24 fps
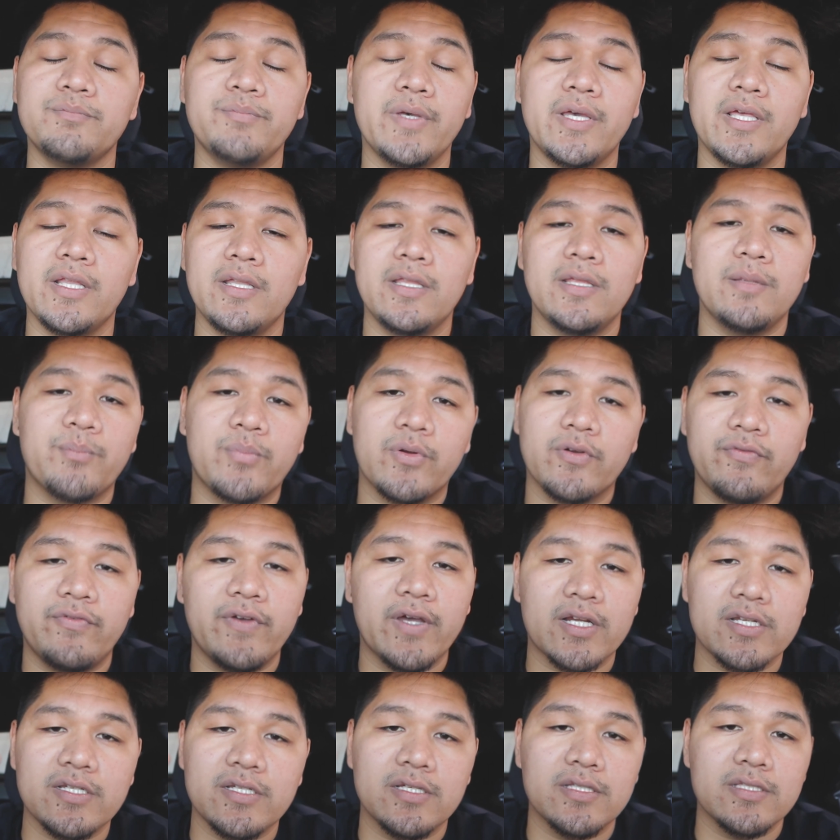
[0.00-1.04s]
bit
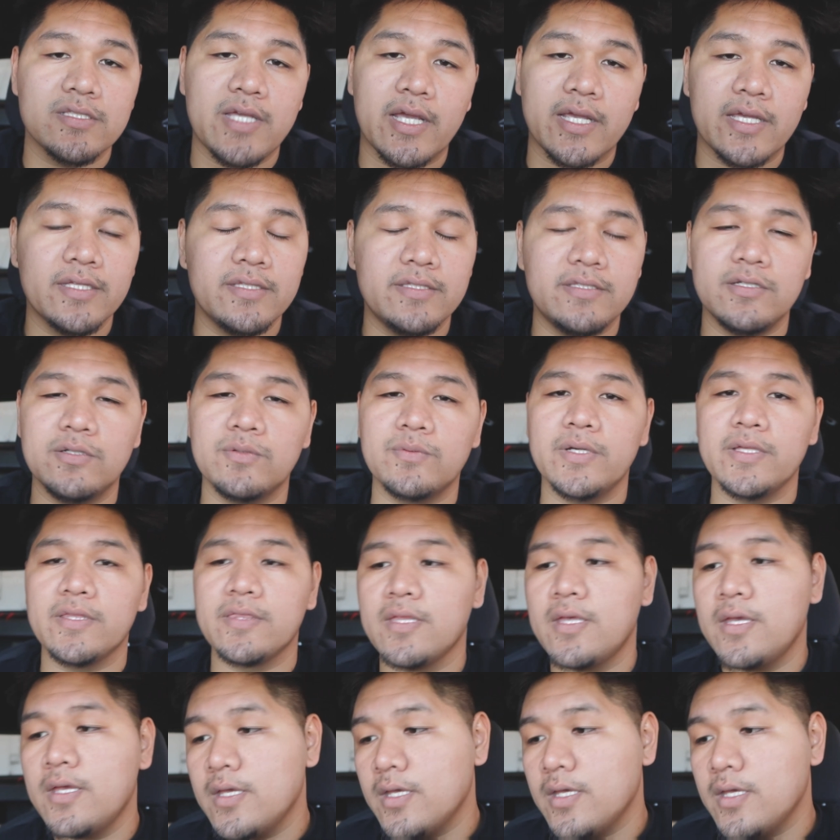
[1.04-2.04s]
imperfections I could deal with.